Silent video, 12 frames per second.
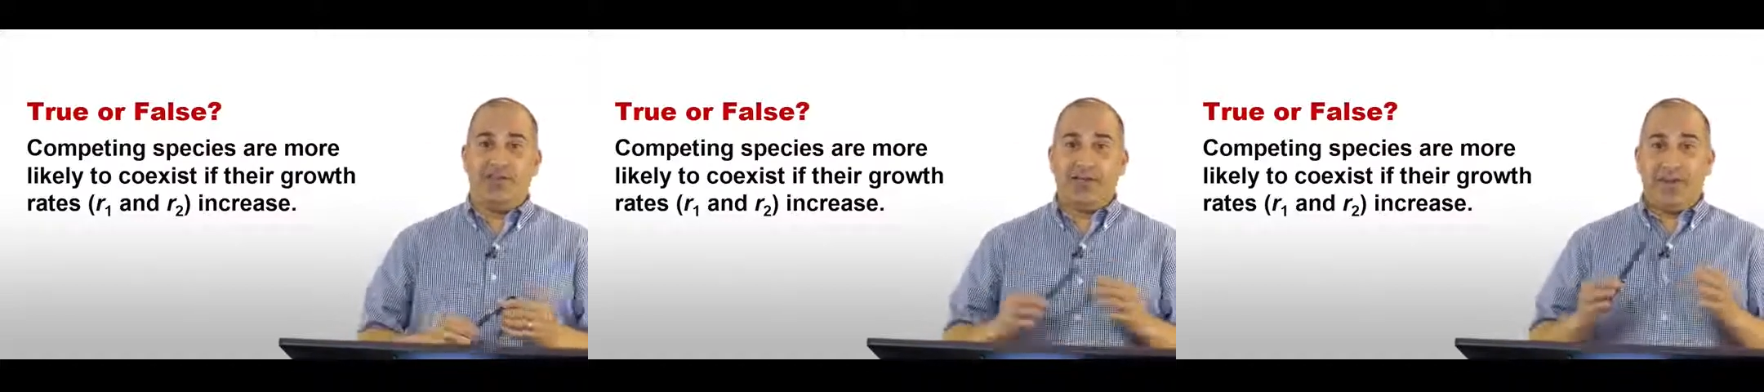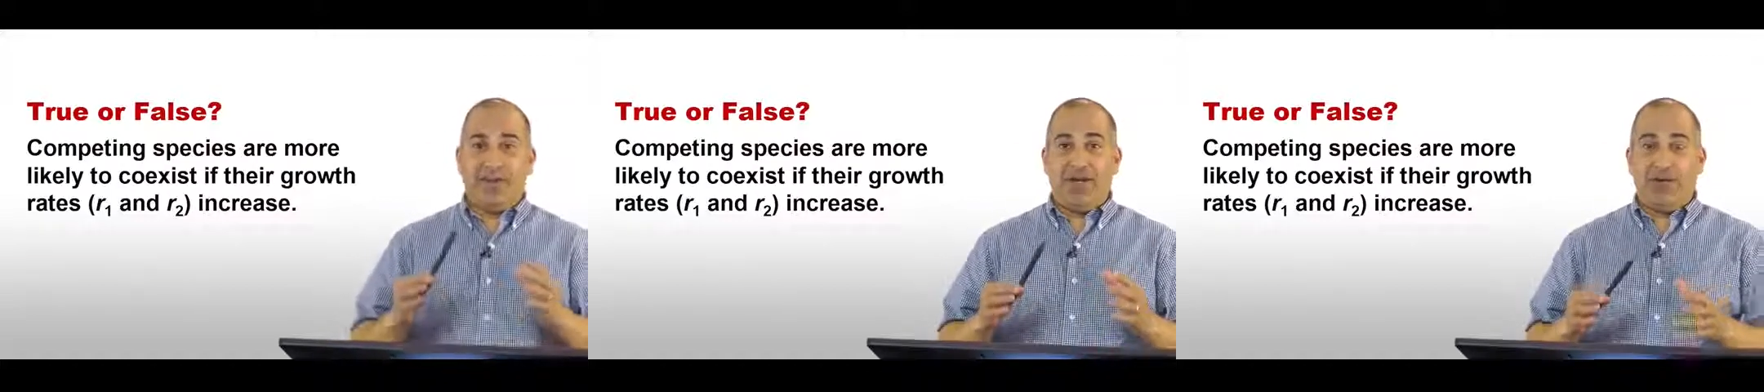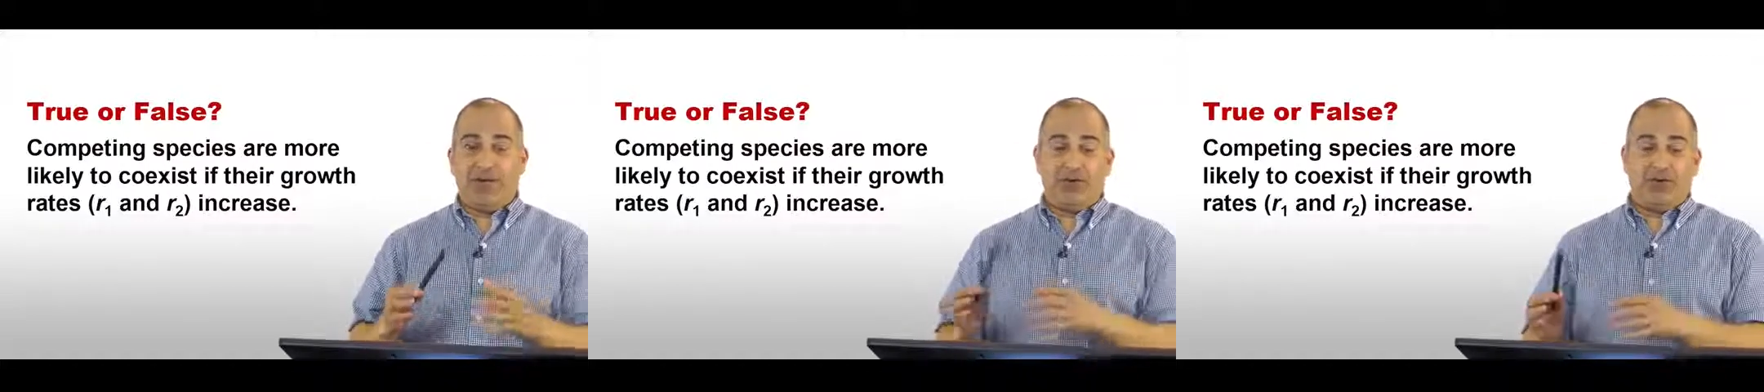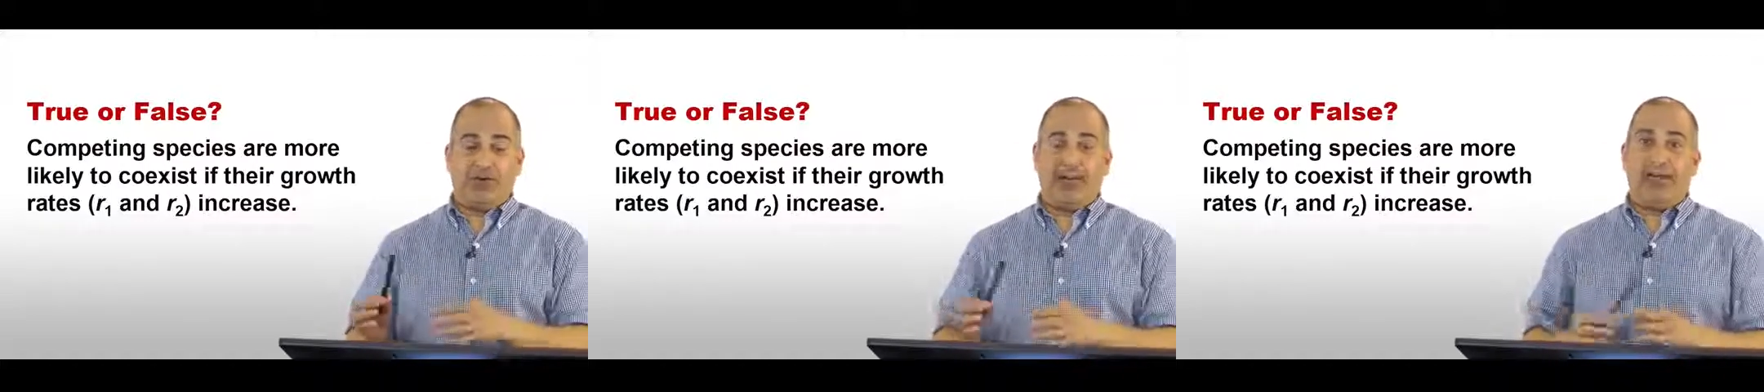
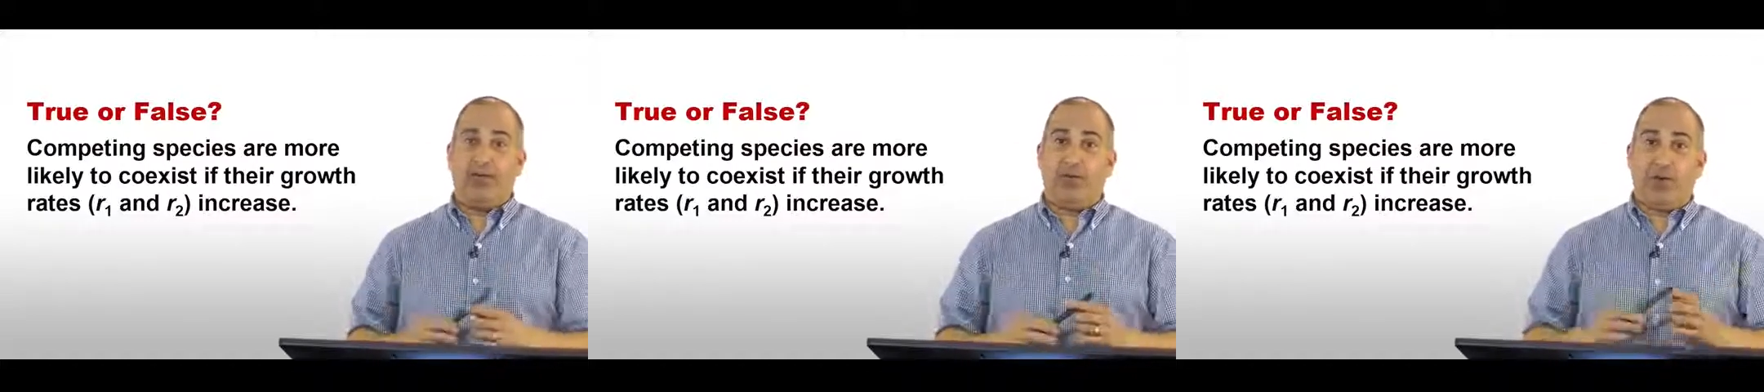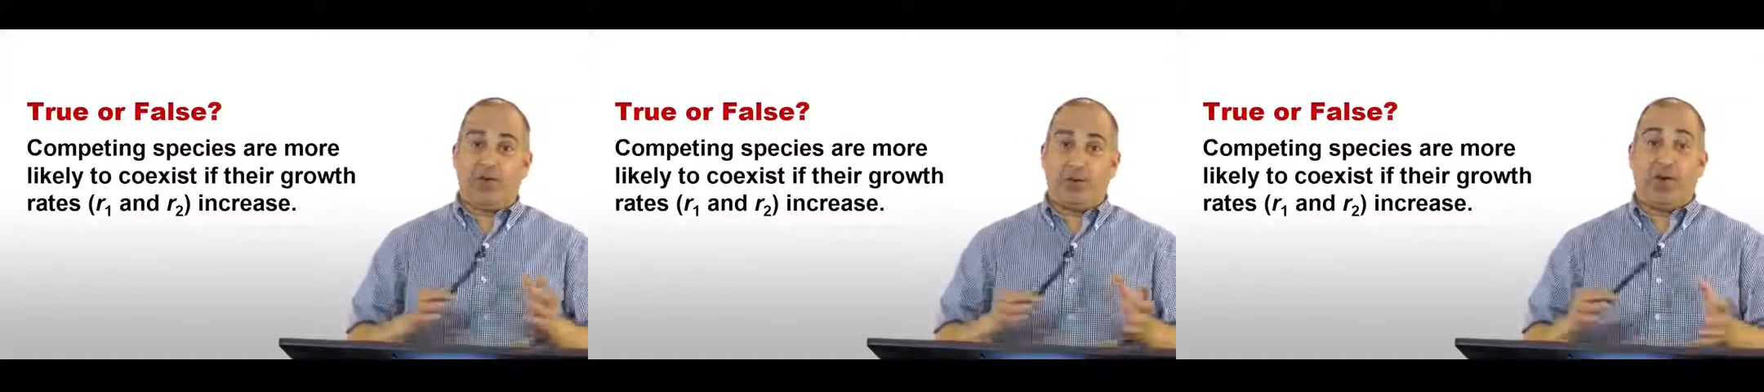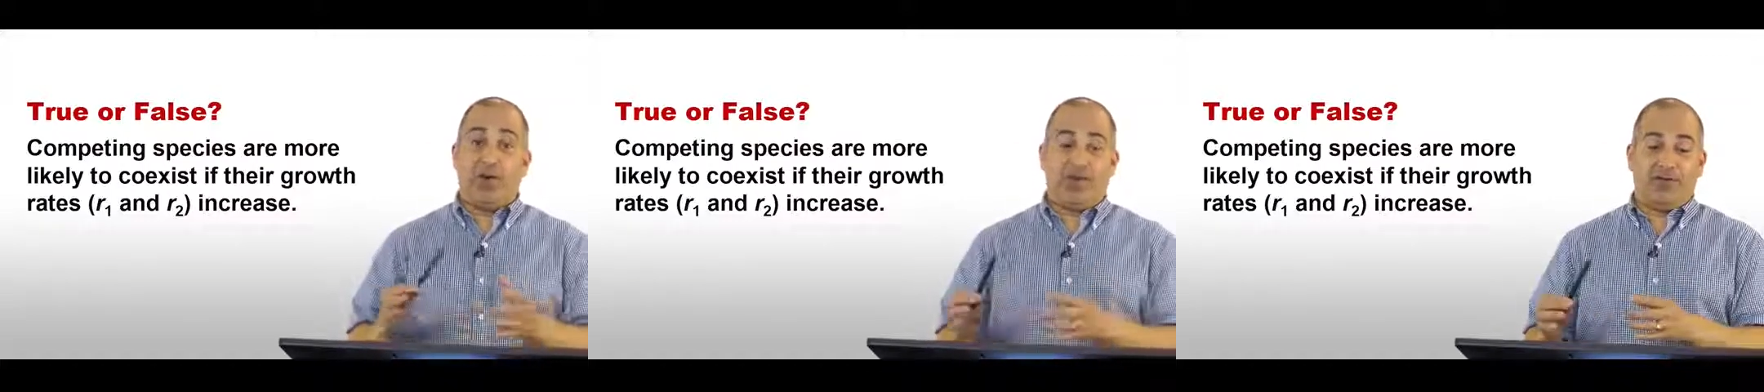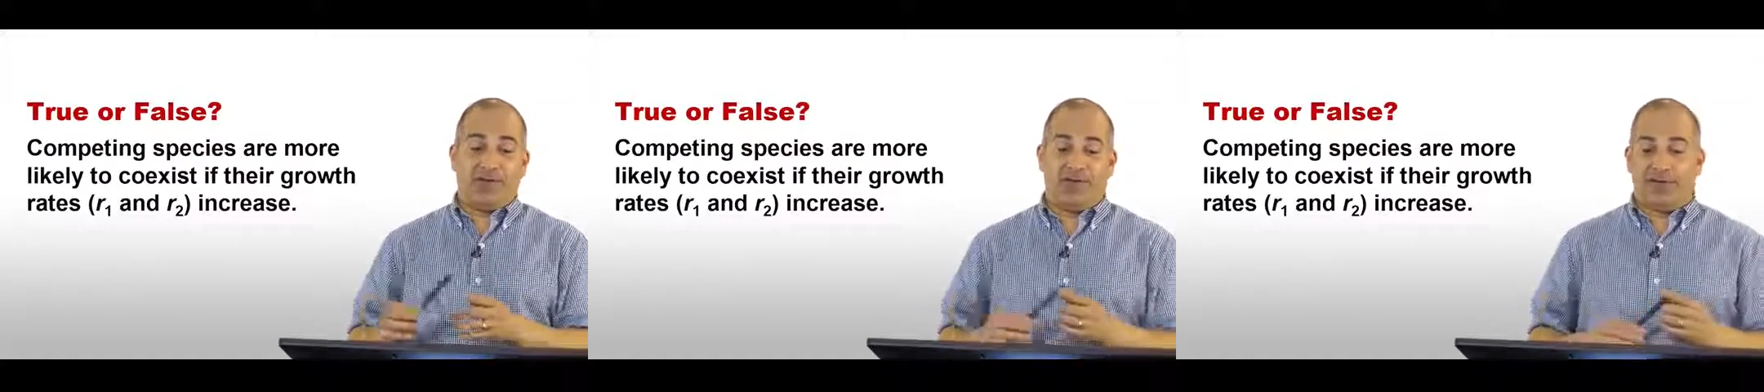empirical data or
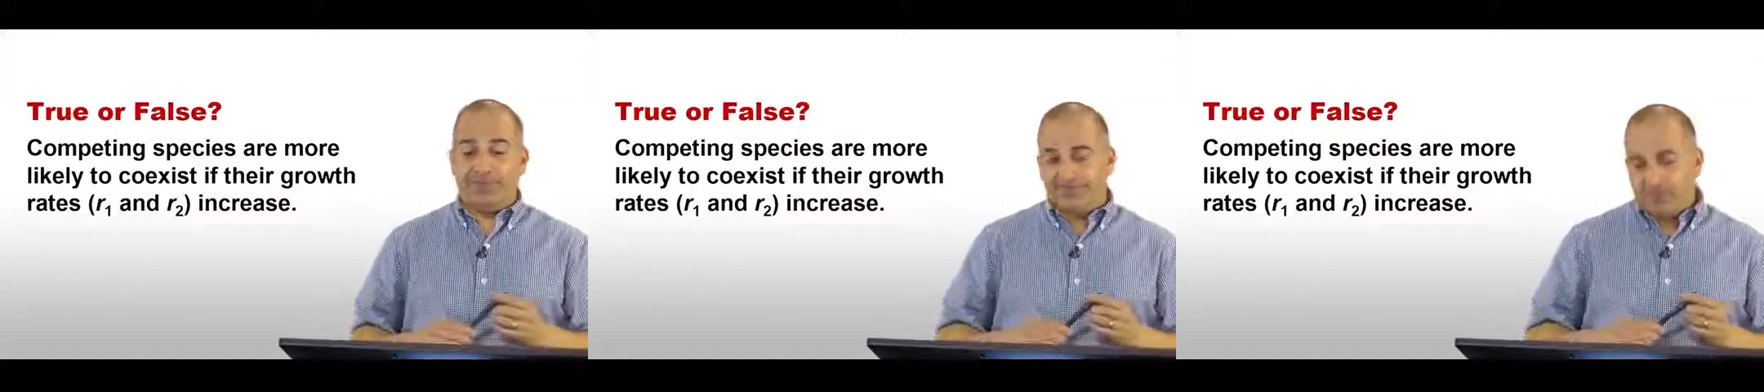experimental data.